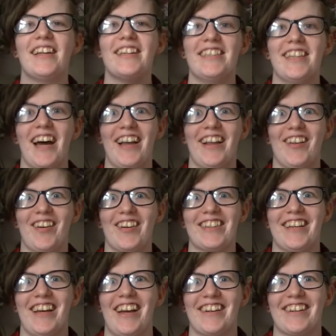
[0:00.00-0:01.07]
Dialogue
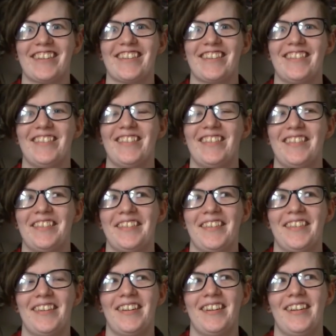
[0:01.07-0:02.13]
tags.
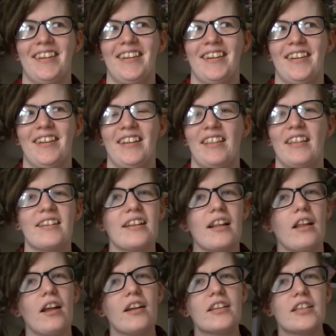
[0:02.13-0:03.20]
There's a
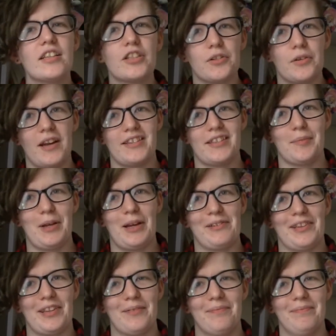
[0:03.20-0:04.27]
lot of stress about
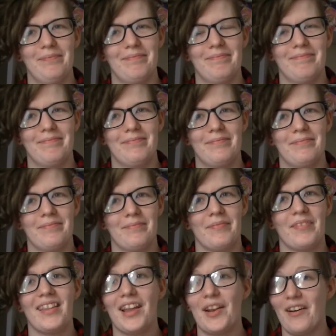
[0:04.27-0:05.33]
them.
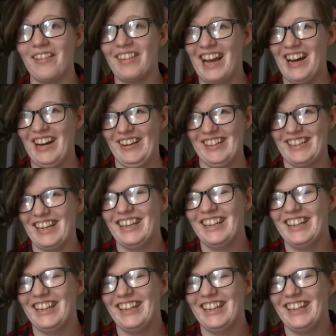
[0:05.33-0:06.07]
They're not that hard.